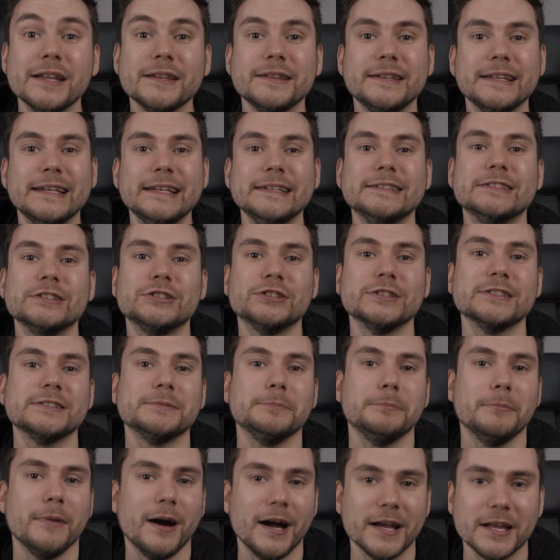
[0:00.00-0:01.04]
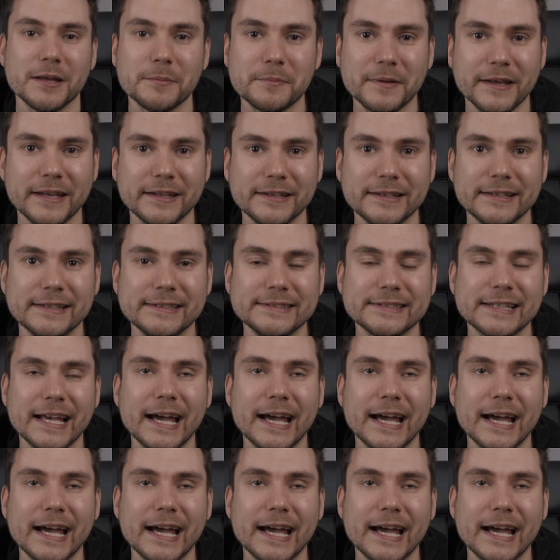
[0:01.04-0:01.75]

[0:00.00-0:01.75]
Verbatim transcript: These are just my opinions.